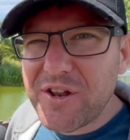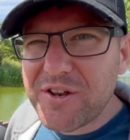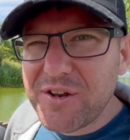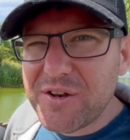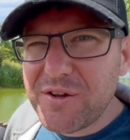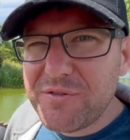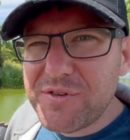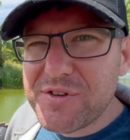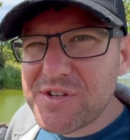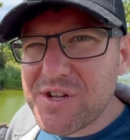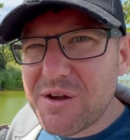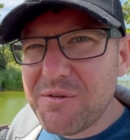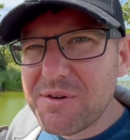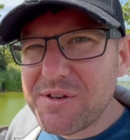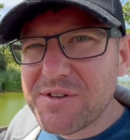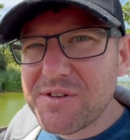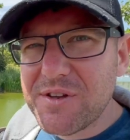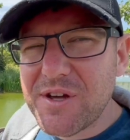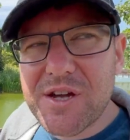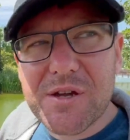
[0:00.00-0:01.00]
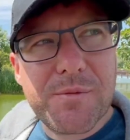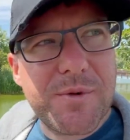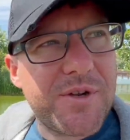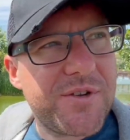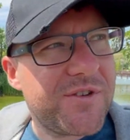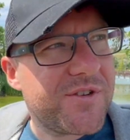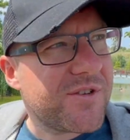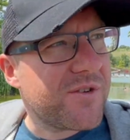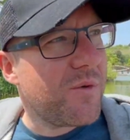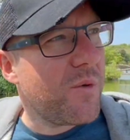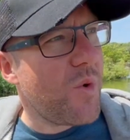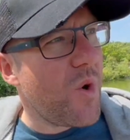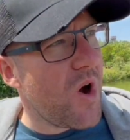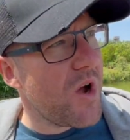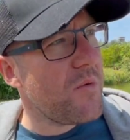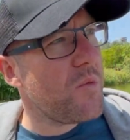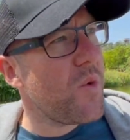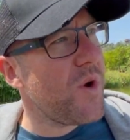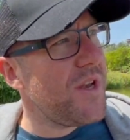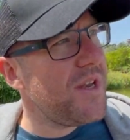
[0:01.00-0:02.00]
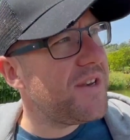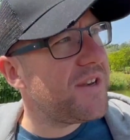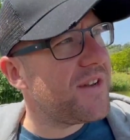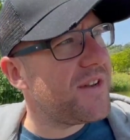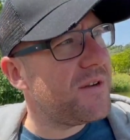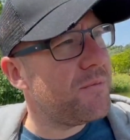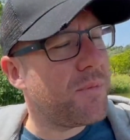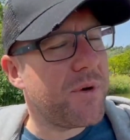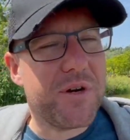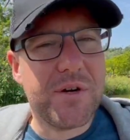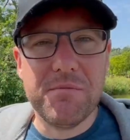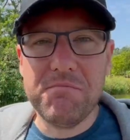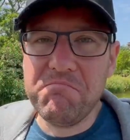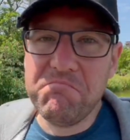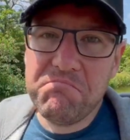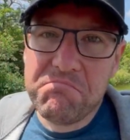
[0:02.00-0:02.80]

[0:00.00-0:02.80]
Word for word: I don't know if it's going today because it's quite windy, but